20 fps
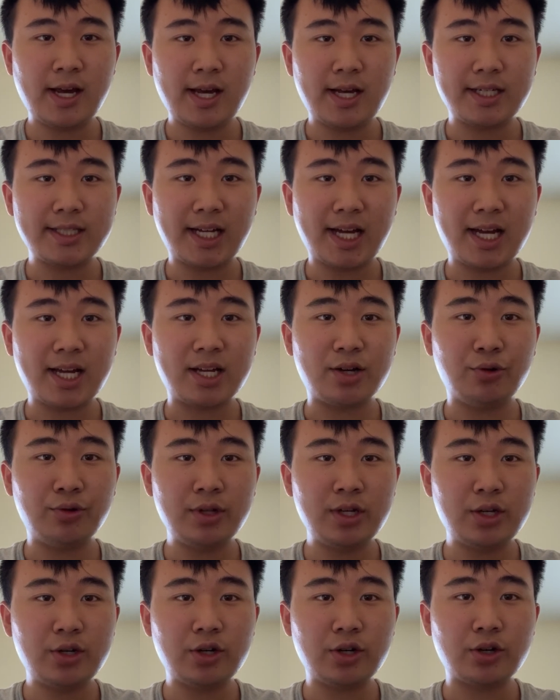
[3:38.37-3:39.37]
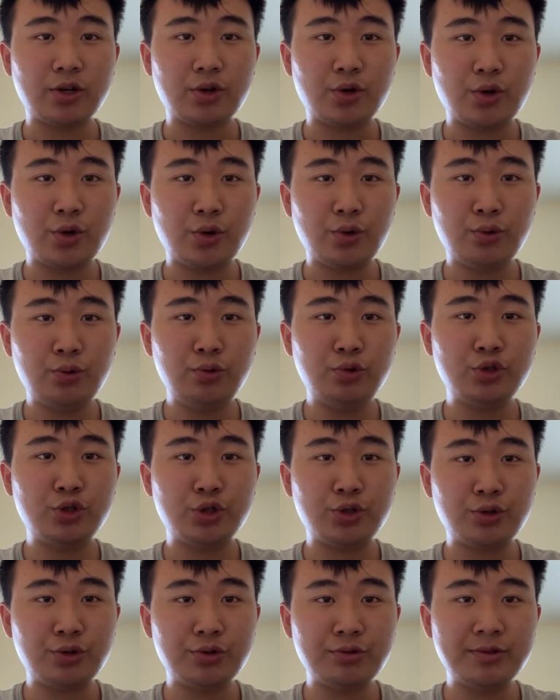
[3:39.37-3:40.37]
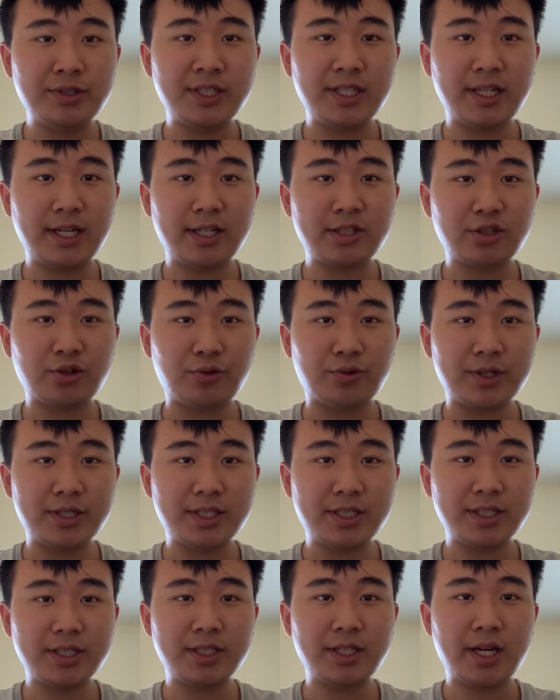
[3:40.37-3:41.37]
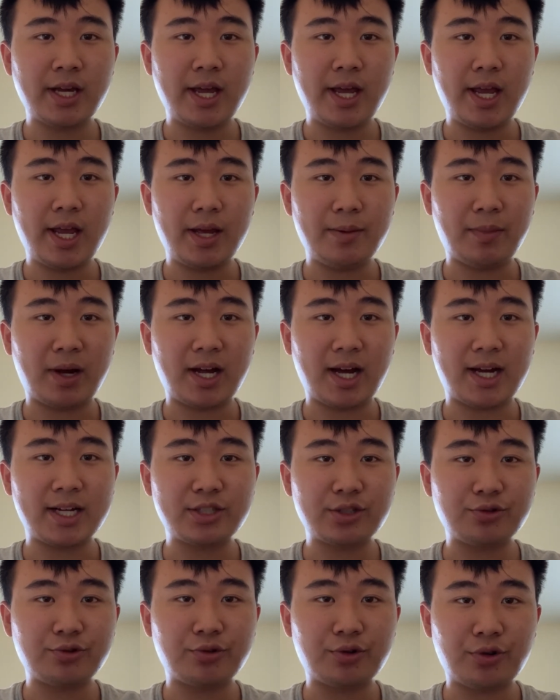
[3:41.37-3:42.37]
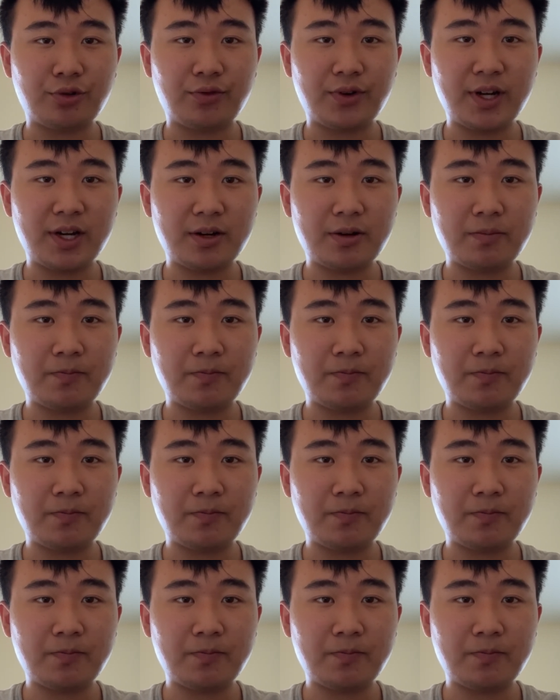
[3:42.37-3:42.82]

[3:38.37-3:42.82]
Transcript: is that I only took 2 true CS courses in my high school career: